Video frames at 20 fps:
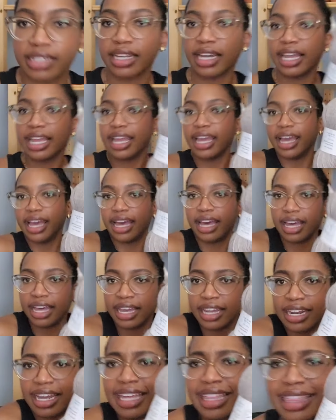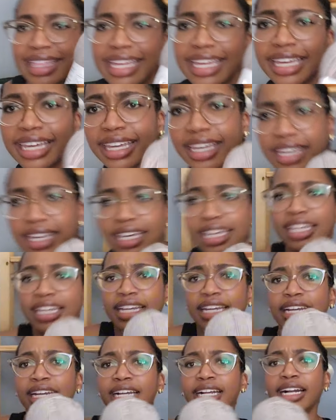I had, I think
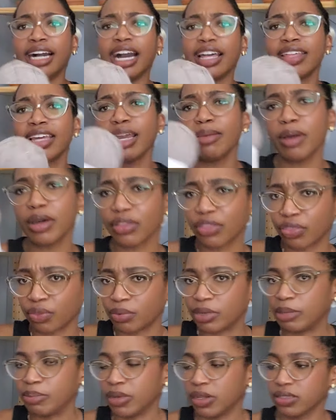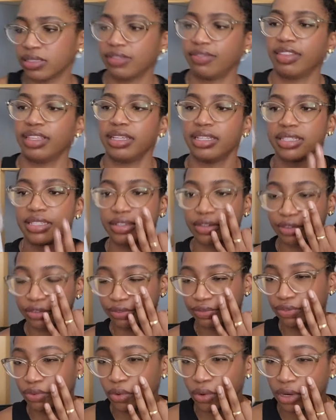I bought 3 balls of this, or
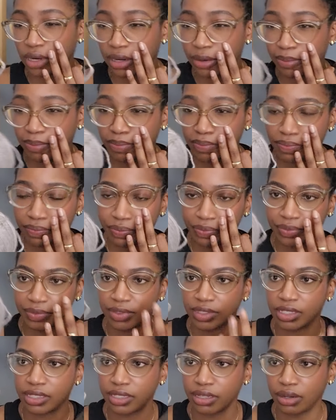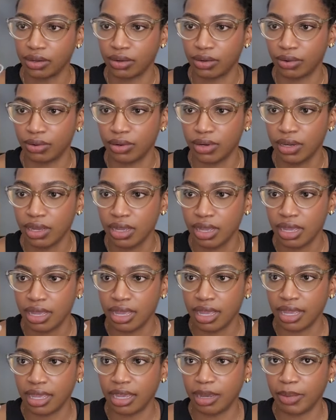4. So
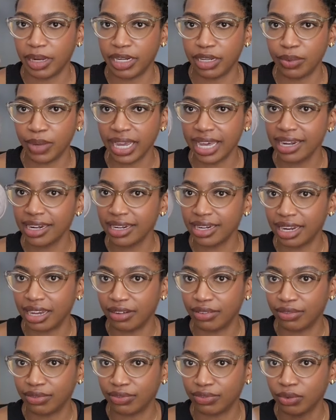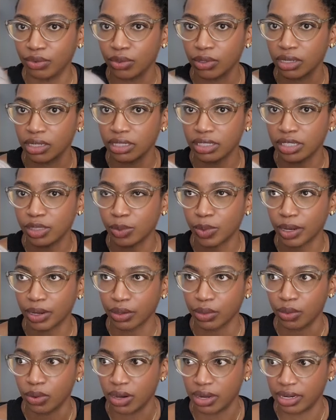I knew I had enough for a sweater
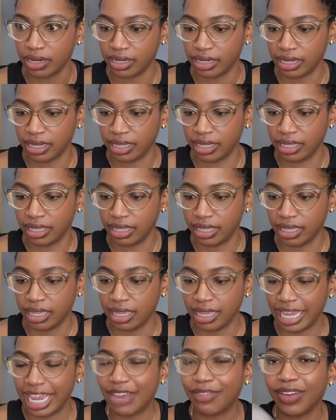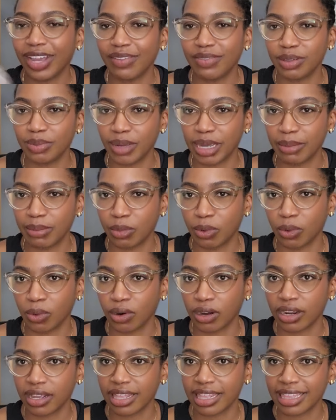quantity. If I have to buy
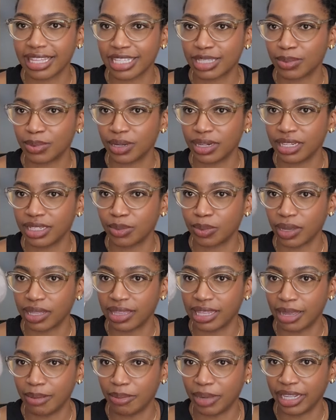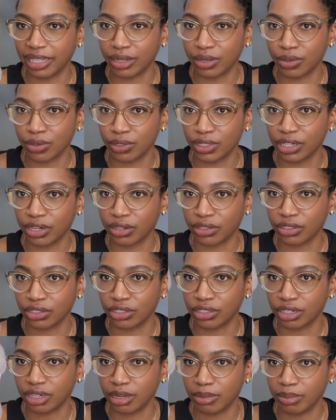more, this one is one that my local yarn
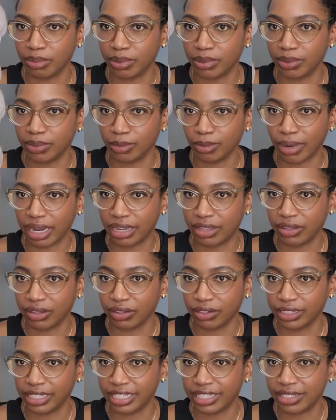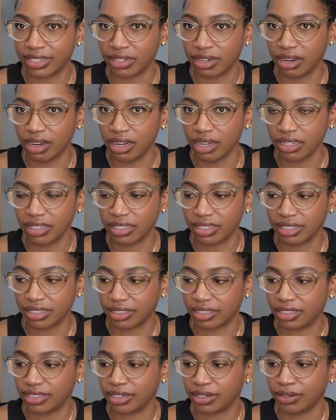shop regularly stocks.
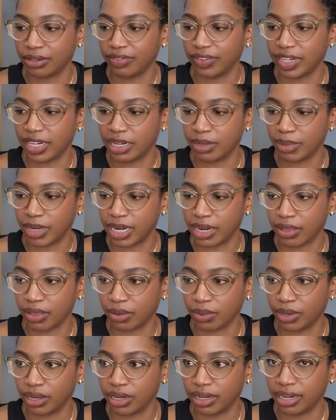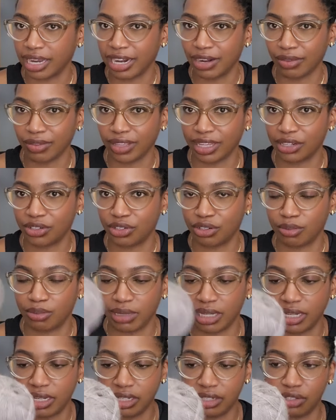So if I need to buy another one, I don't think it should
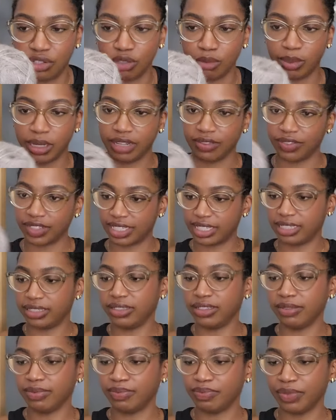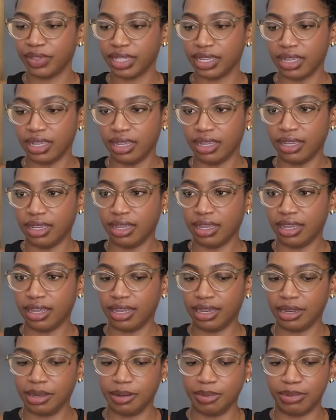be too big of a deal.
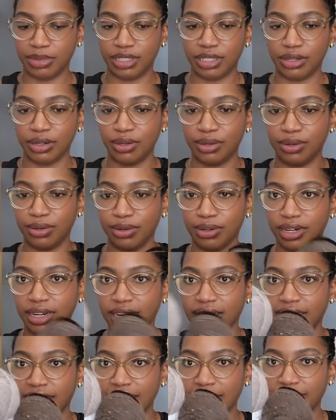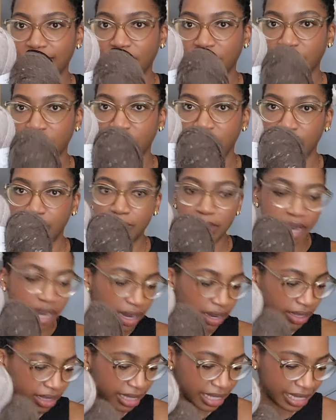So I figured that I'd
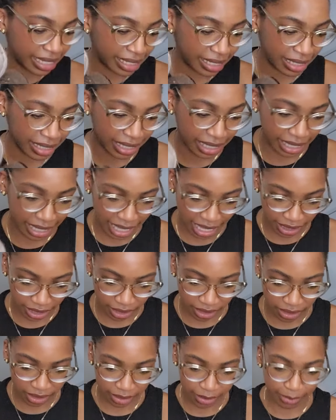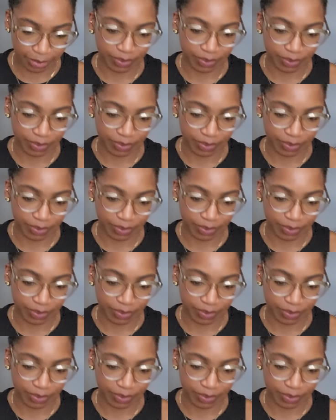pair these together.